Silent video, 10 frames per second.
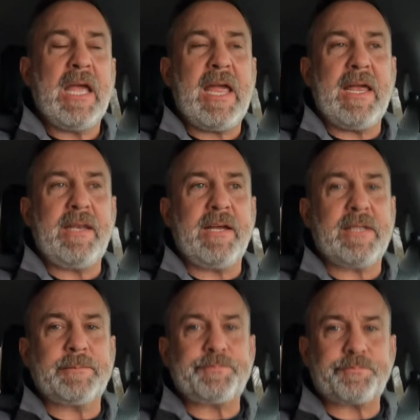and
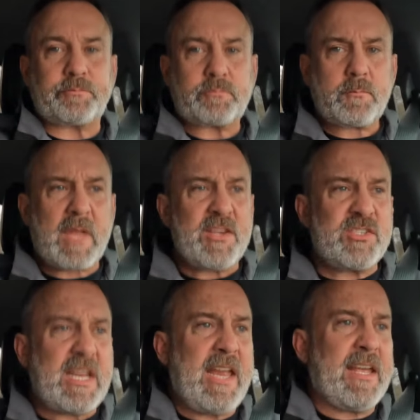
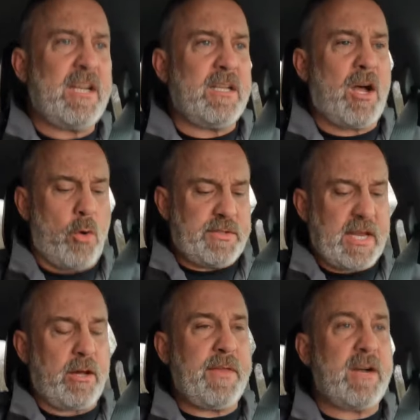staying at a
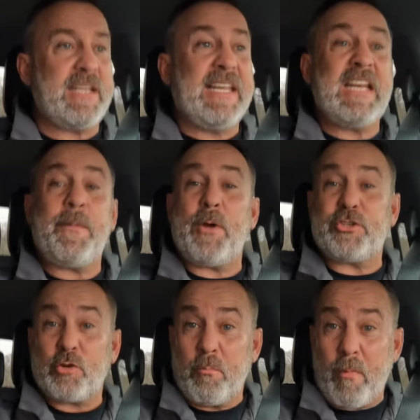hotel there to get
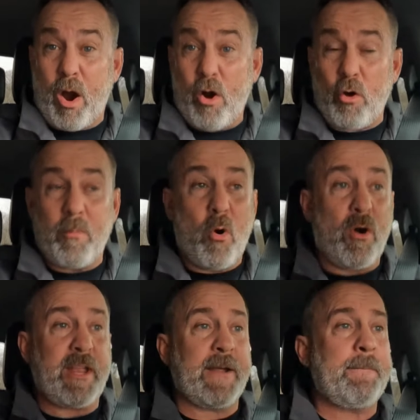up tomorrow
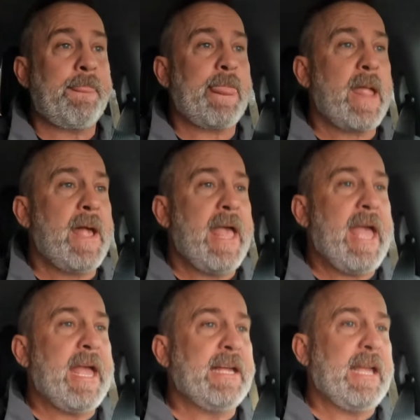morning
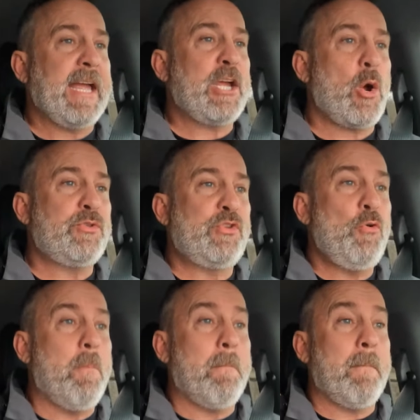and go
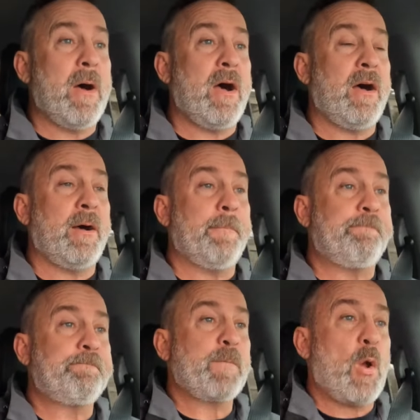to
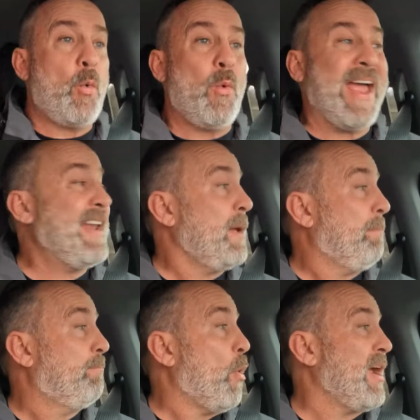Red
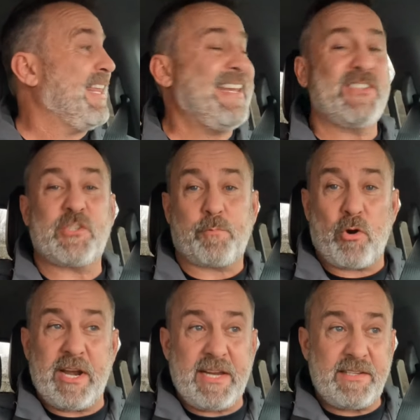Boiling
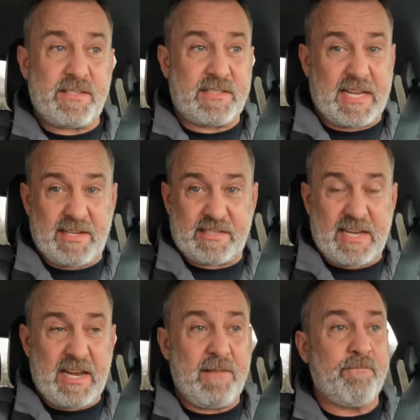Springs,
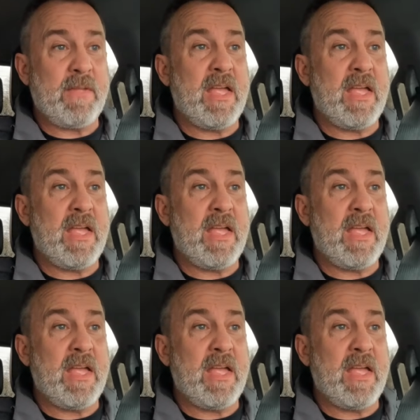Tennessee,